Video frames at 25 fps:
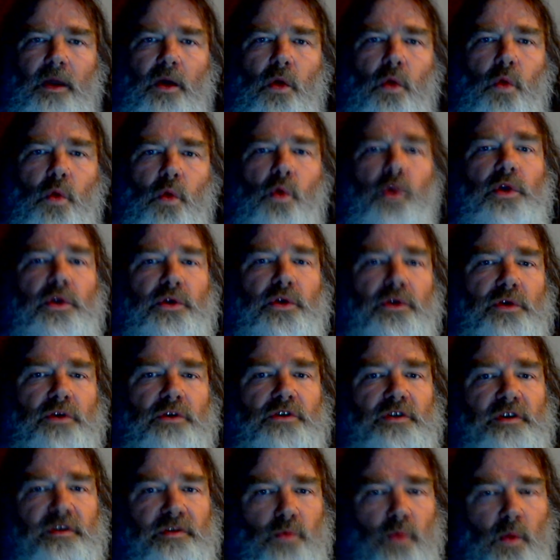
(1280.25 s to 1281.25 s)
Or you could
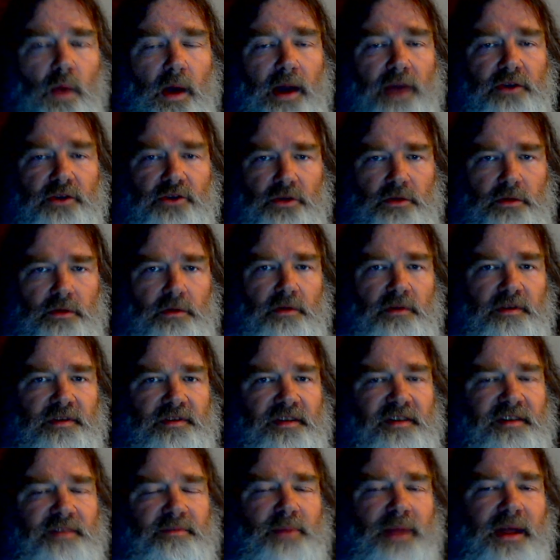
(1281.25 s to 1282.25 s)
just watch
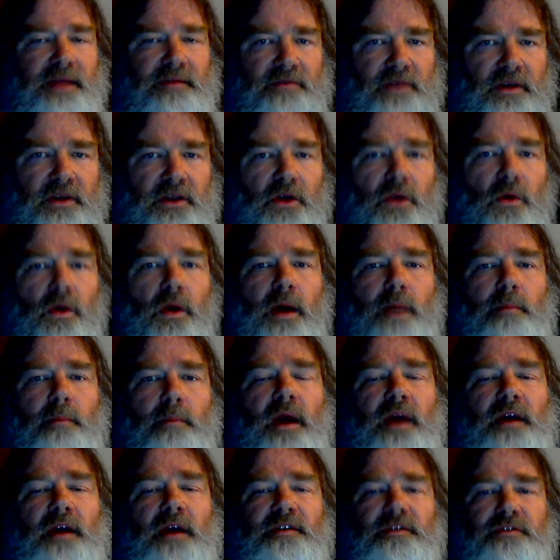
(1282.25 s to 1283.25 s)
C-SPAN video on
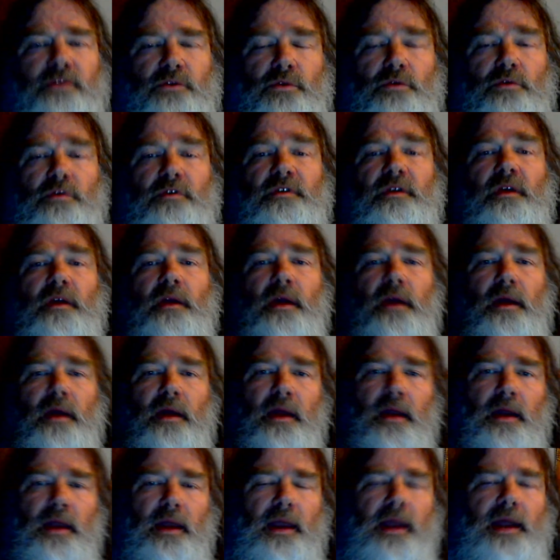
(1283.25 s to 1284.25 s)
Mox News
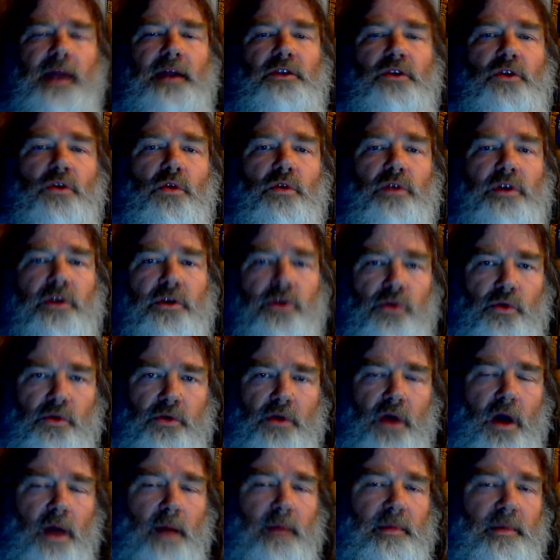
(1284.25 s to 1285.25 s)
and know that your
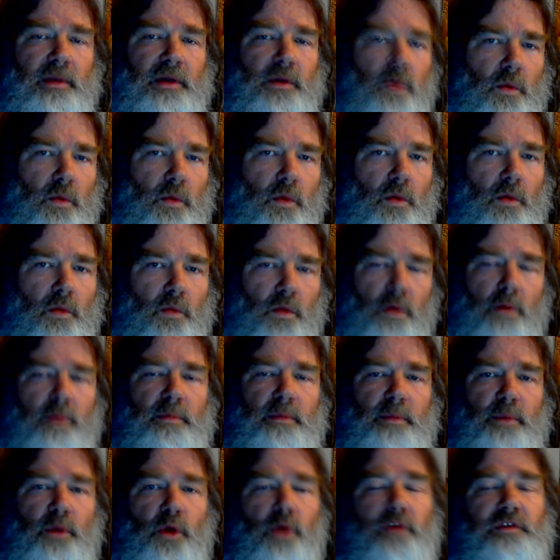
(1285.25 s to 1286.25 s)
comment will be
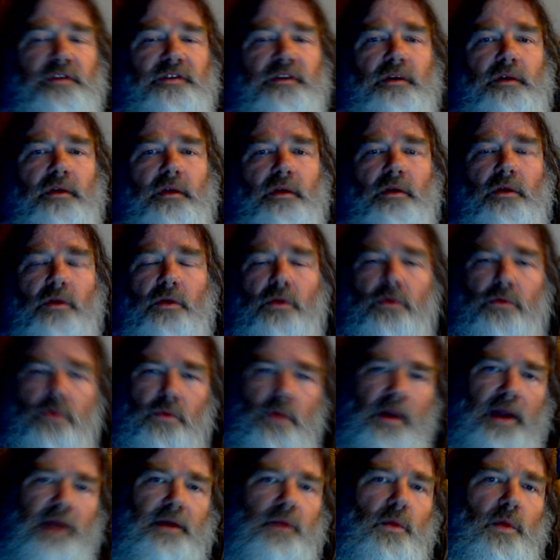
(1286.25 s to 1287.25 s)
posted
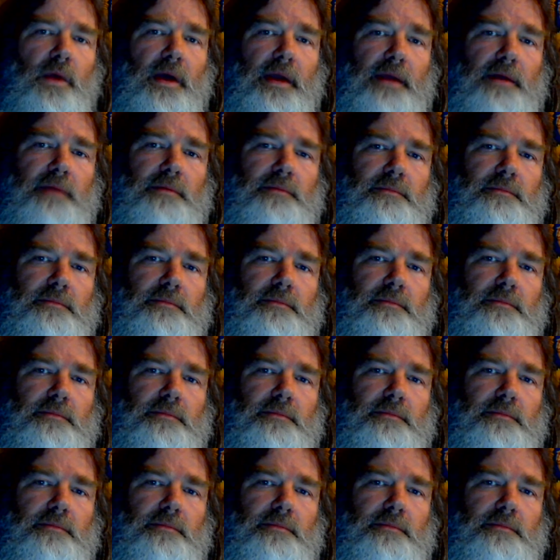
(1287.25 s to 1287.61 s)
right away.